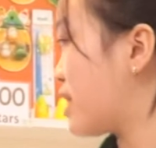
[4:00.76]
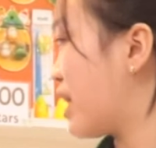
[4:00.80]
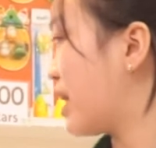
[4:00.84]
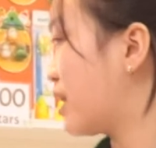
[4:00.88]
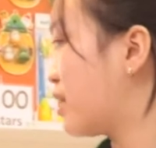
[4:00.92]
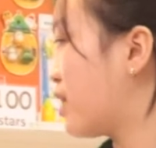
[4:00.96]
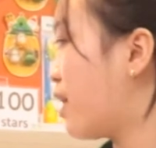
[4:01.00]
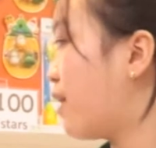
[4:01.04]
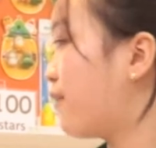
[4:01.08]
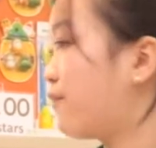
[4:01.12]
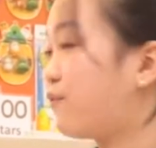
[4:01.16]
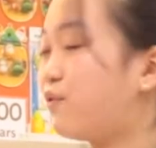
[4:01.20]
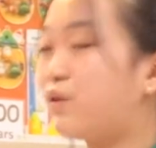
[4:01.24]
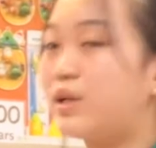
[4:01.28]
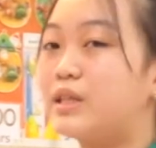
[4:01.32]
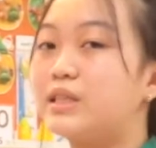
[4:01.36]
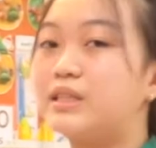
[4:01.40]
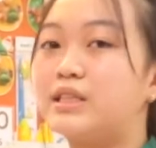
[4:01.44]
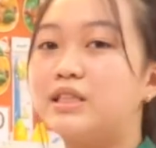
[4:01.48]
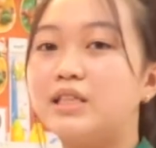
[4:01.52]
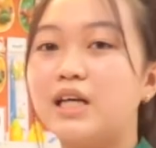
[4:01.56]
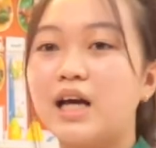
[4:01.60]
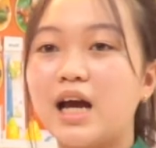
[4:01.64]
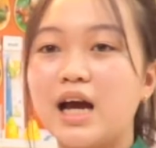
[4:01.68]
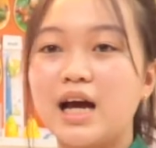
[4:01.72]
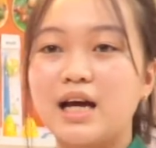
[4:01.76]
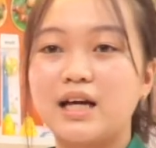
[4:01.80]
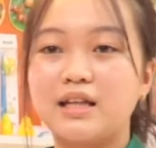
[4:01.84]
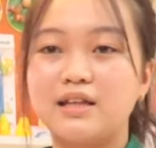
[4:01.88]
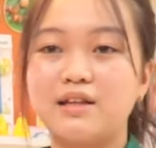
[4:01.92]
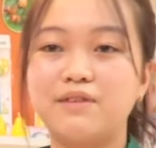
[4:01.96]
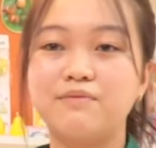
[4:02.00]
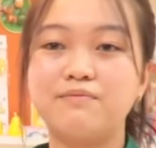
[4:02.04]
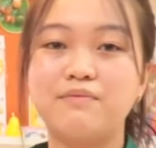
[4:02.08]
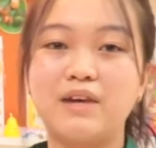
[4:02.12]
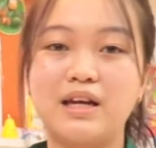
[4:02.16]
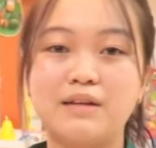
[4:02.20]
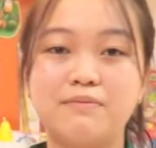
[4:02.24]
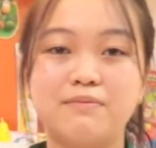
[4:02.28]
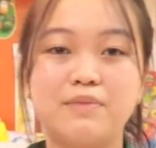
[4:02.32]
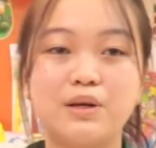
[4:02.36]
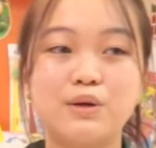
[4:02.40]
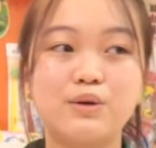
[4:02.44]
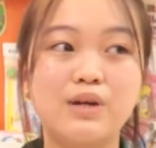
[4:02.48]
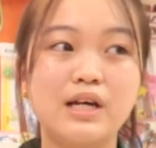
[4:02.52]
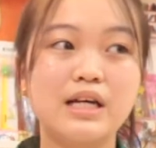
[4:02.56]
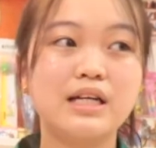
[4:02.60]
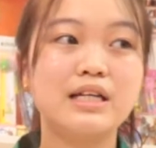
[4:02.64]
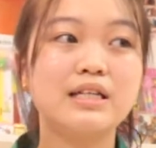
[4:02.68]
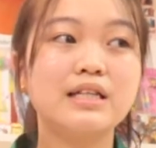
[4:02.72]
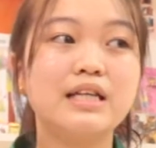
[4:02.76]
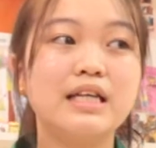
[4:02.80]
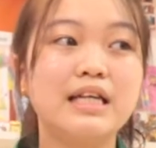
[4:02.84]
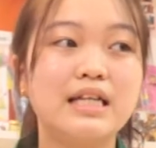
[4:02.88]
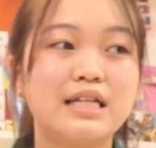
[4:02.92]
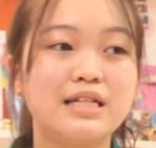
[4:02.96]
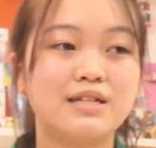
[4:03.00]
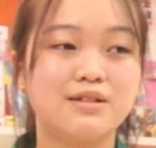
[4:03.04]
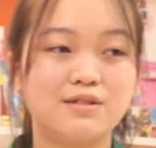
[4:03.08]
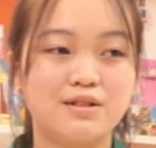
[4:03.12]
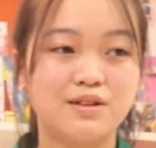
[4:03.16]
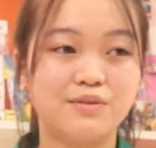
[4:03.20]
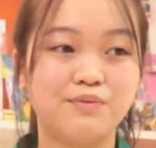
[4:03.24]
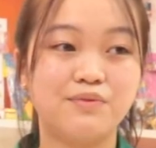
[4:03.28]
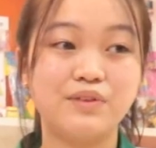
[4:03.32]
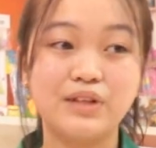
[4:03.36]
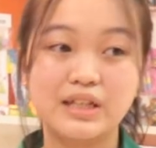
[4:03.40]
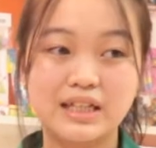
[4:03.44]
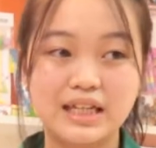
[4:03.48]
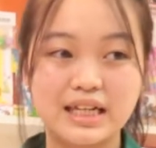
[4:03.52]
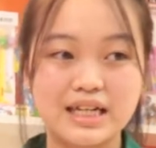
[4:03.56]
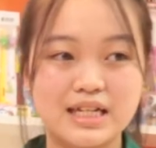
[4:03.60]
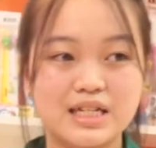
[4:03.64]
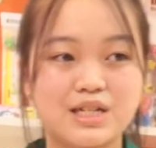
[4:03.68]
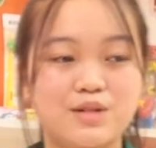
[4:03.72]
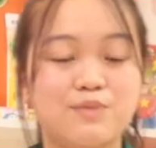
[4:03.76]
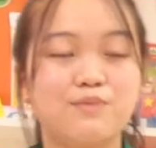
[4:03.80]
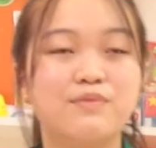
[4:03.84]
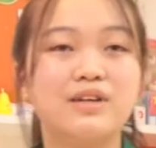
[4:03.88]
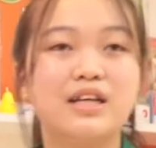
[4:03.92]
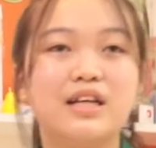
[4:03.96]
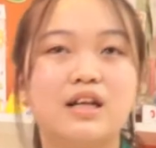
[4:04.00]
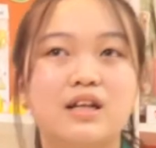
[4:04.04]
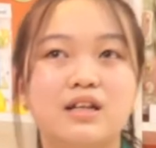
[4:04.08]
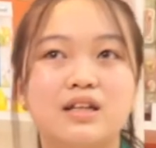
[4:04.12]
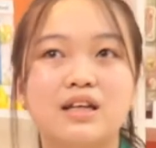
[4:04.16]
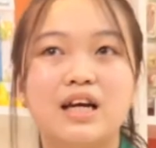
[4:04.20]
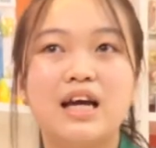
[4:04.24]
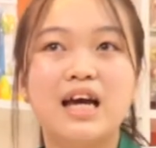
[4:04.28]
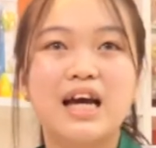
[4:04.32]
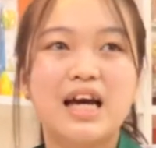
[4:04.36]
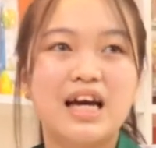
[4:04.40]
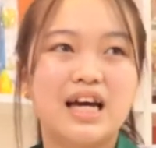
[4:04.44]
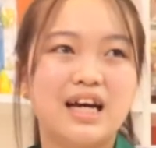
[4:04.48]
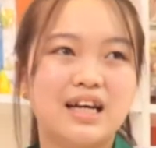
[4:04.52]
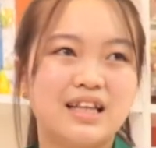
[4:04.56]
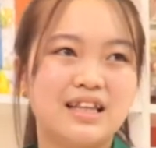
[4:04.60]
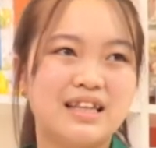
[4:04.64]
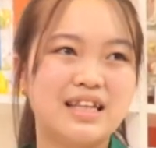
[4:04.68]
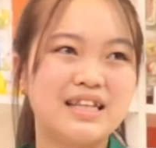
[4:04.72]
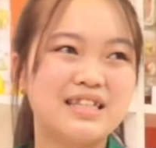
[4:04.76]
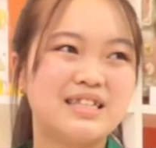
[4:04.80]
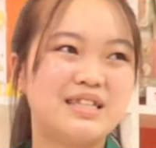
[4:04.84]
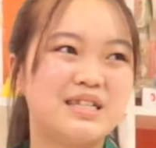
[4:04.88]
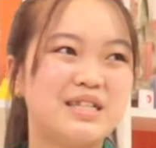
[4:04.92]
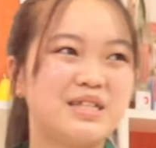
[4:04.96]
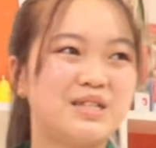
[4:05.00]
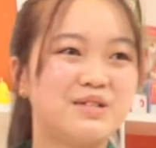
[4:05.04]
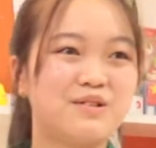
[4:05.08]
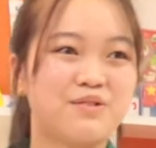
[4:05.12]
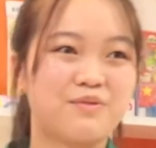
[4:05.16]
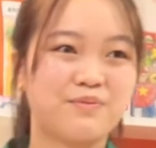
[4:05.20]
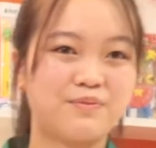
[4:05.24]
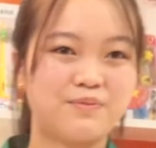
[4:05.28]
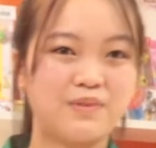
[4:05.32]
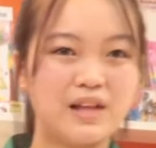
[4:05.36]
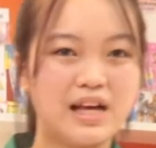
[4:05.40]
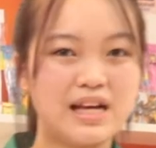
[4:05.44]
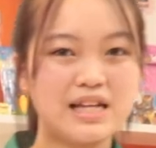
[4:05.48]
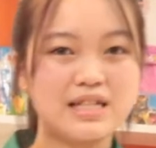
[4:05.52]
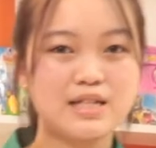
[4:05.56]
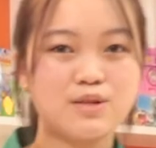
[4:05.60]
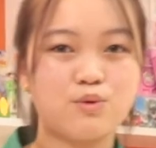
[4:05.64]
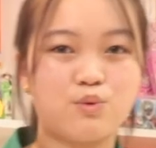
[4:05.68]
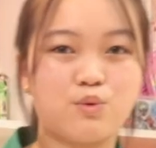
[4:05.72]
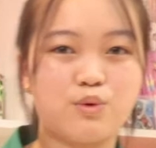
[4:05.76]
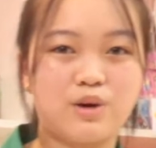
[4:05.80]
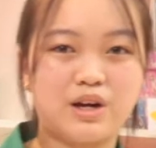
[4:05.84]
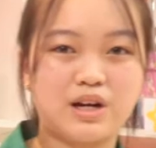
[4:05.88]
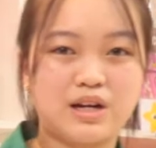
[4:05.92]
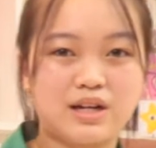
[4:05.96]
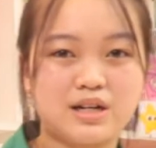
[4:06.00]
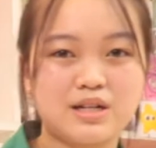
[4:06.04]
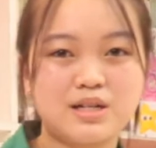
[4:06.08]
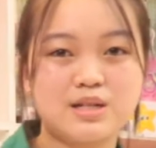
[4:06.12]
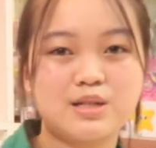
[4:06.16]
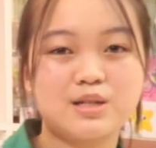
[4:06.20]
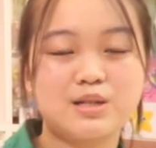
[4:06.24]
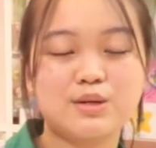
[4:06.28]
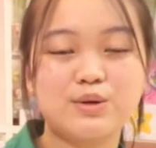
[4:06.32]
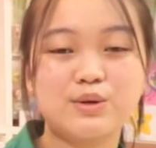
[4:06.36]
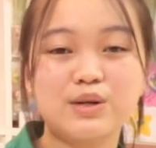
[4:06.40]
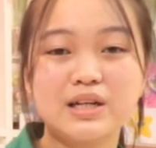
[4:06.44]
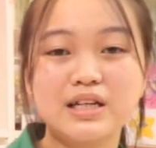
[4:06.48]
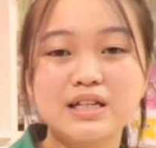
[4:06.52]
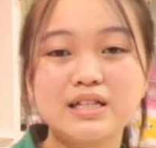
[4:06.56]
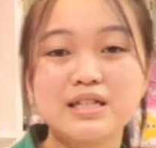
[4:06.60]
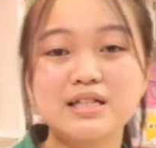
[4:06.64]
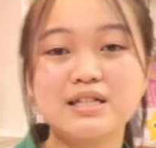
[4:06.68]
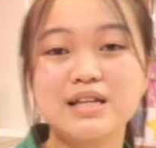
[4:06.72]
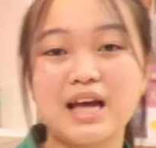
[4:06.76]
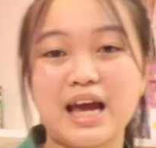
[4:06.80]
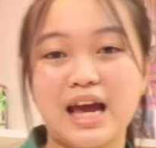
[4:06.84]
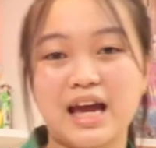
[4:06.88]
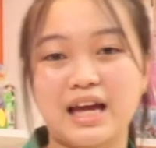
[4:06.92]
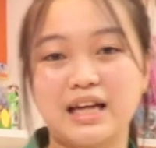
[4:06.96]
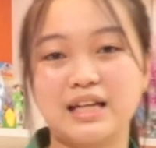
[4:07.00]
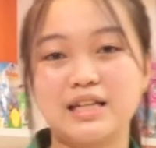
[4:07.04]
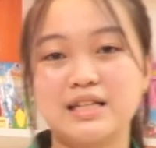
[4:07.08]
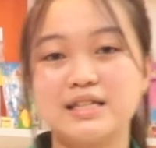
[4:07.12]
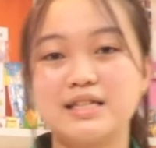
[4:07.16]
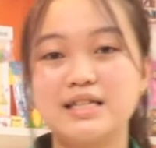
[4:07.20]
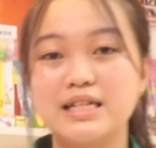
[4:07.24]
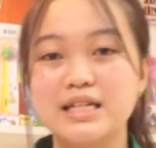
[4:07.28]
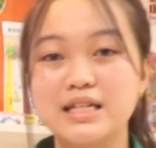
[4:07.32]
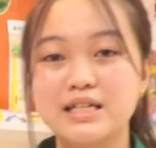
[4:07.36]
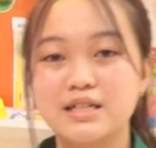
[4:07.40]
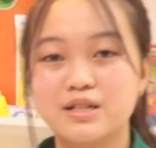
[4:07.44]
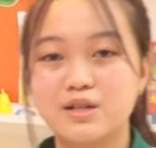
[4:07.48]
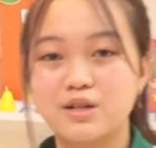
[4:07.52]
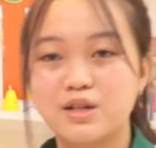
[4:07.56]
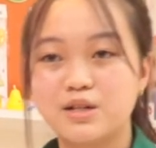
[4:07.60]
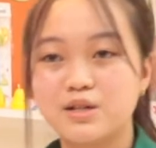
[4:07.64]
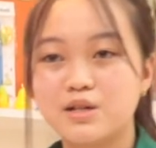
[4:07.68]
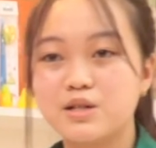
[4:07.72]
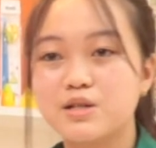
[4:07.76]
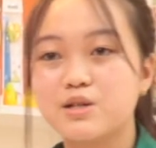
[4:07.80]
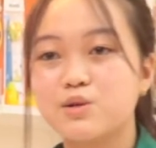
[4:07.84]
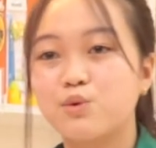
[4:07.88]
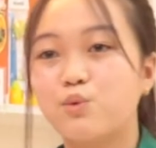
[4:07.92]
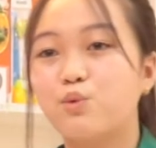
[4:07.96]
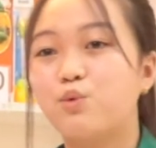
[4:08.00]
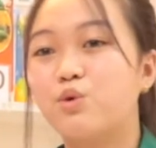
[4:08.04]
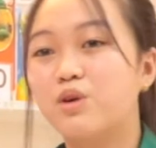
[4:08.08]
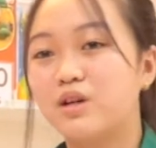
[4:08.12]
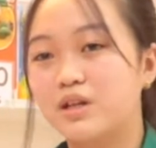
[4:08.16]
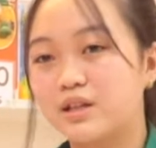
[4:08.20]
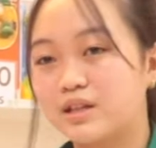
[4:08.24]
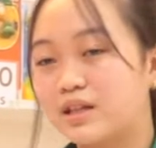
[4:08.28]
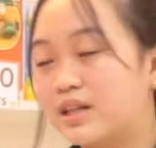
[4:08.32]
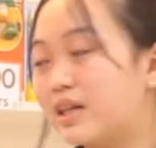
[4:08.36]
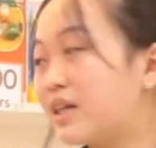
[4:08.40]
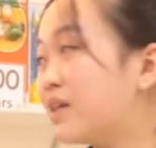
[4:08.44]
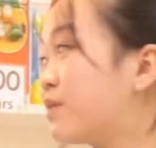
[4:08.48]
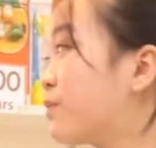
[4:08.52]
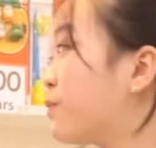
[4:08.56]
and of which the main building is the biggest because this is a place where students and teachers work.